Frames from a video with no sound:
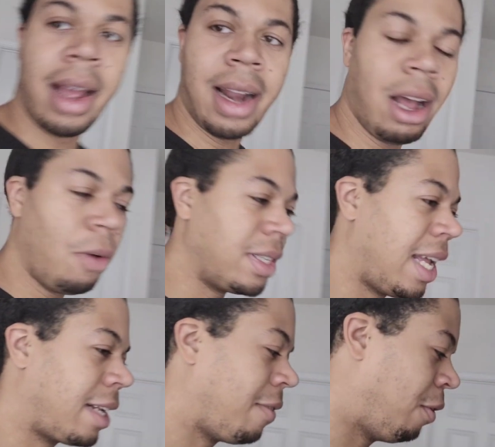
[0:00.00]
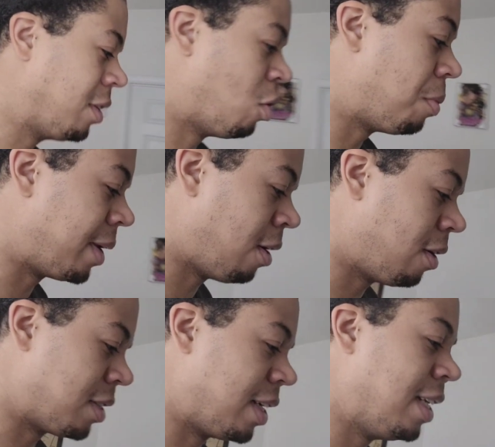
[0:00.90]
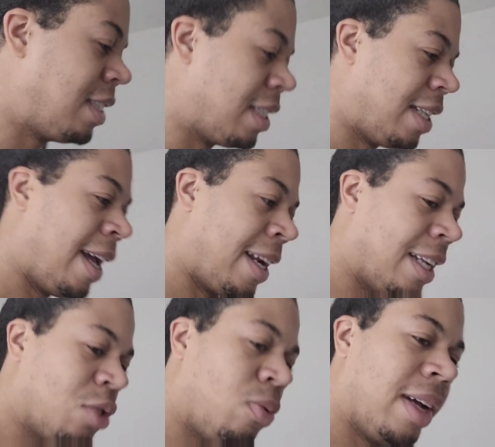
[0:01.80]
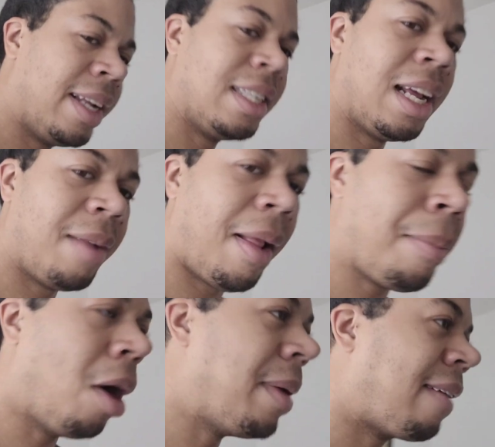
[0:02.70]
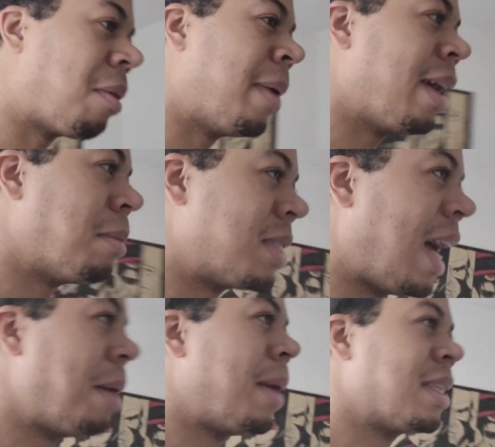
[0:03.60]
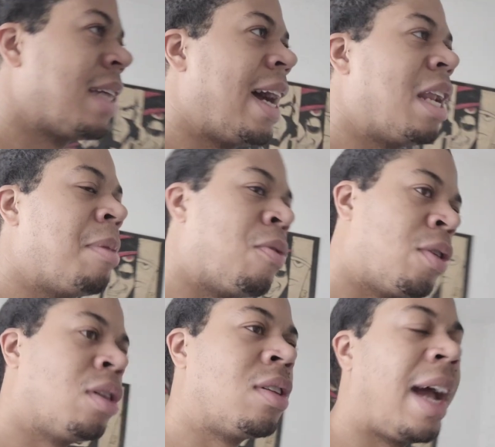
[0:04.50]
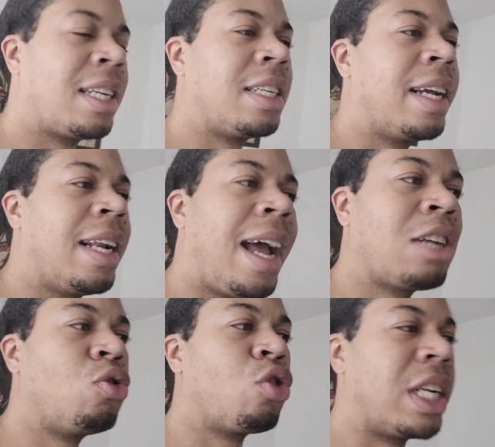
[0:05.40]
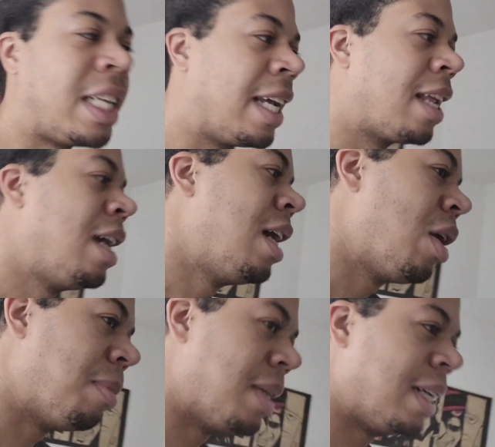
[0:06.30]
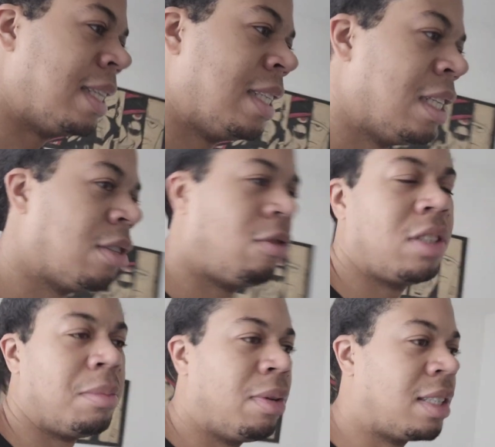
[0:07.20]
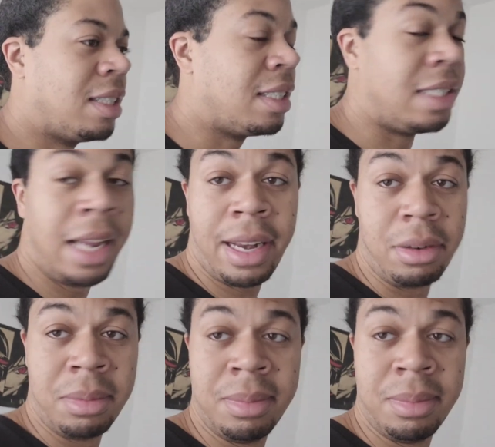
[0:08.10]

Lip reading: And I always liked the first opening, honestly. It's just like, this one, I probably have to play them side by side to be real, to actually get an actual critique. But first impressions, damn.